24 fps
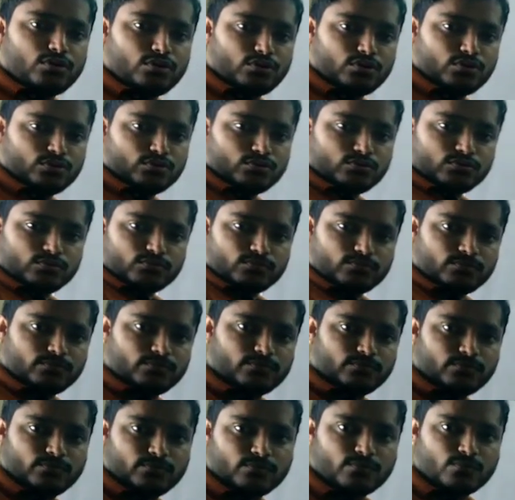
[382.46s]
to
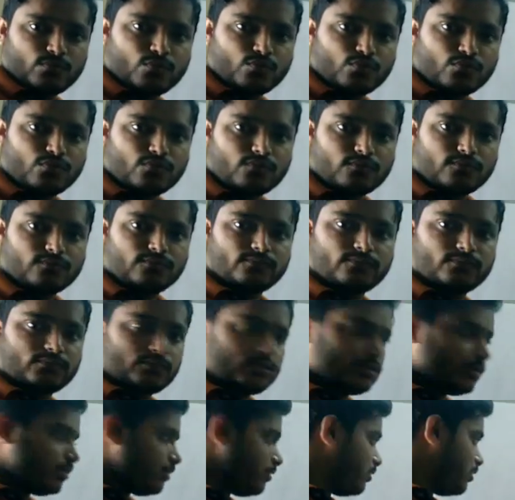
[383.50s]
move
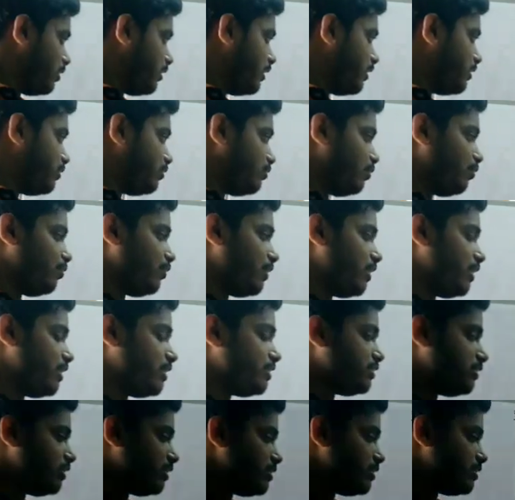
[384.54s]
it through a
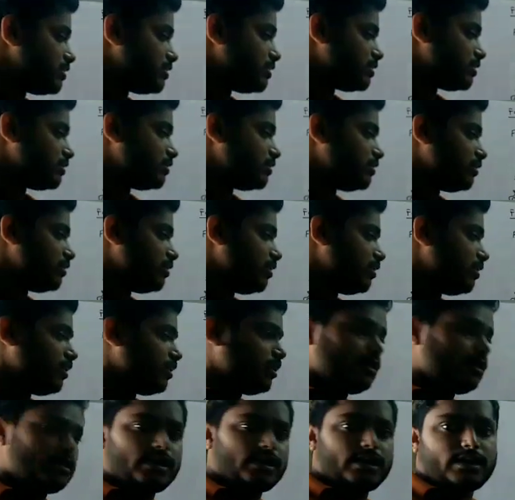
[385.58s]
distance
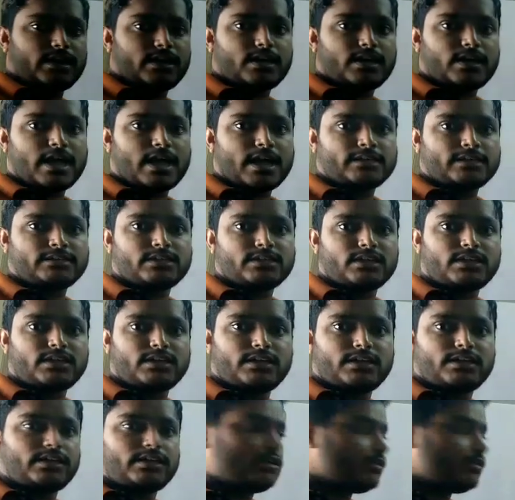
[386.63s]
and
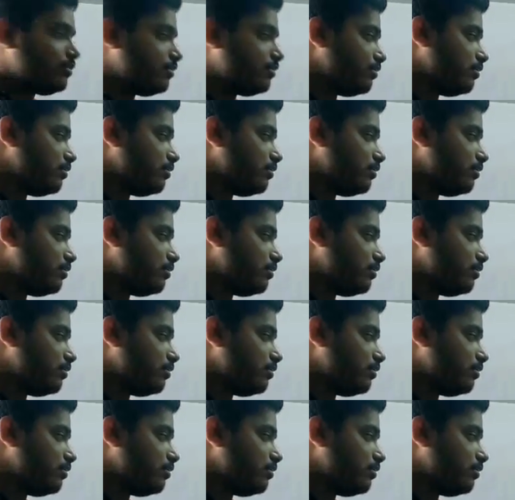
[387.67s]
accelerate it